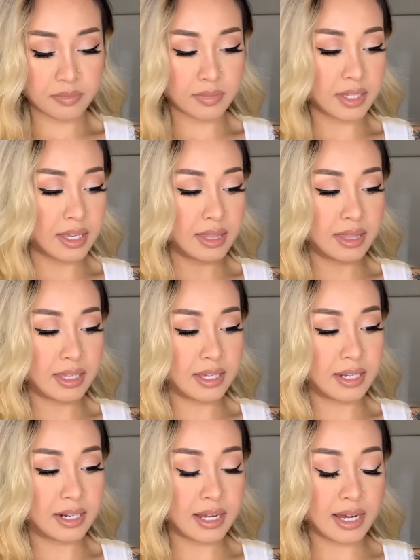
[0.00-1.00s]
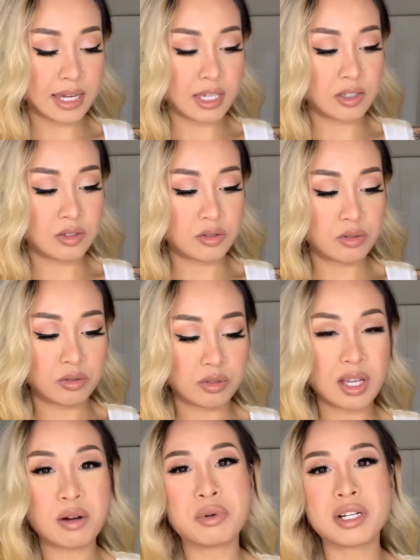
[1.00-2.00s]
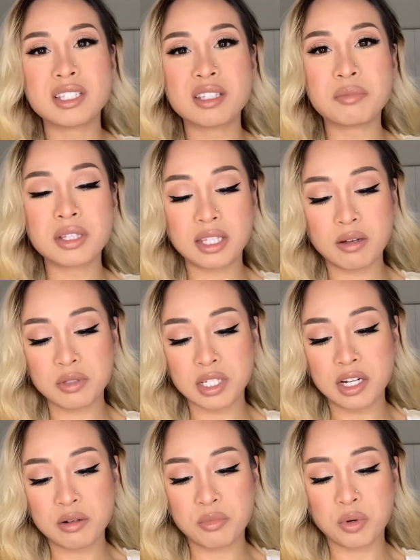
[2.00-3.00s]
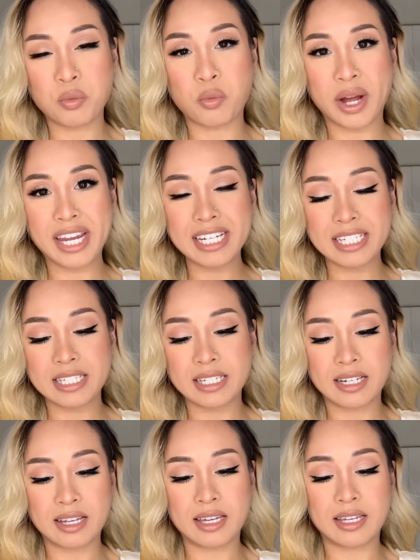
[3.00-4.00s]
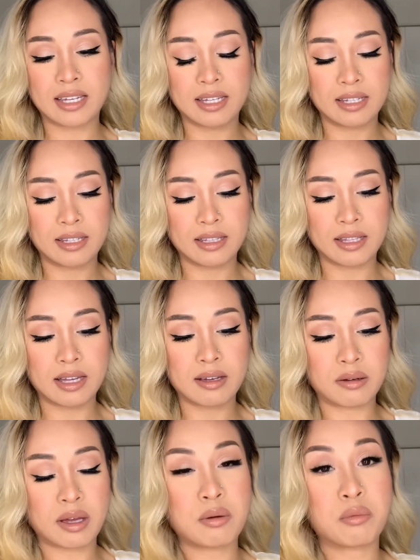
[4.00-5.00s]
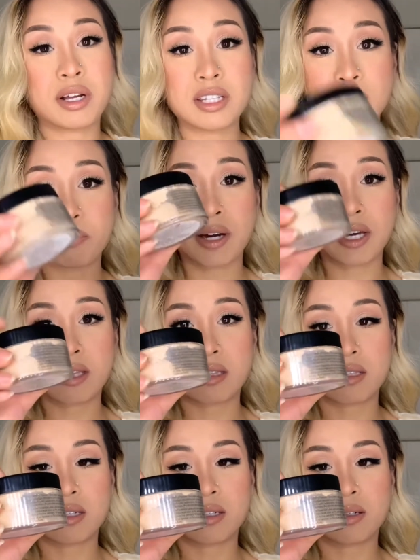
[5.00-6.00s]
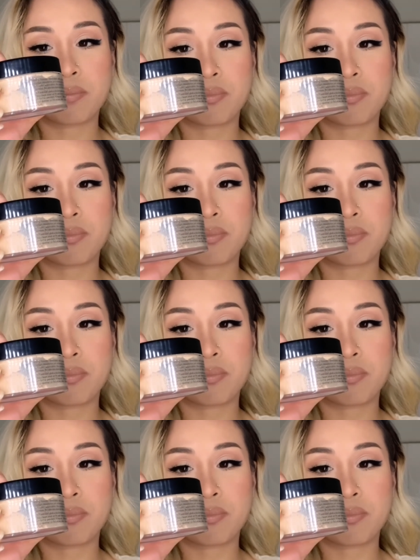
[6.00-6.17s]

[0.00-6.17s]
And then I wanted something that was kind of more white, and I wanted to buy the,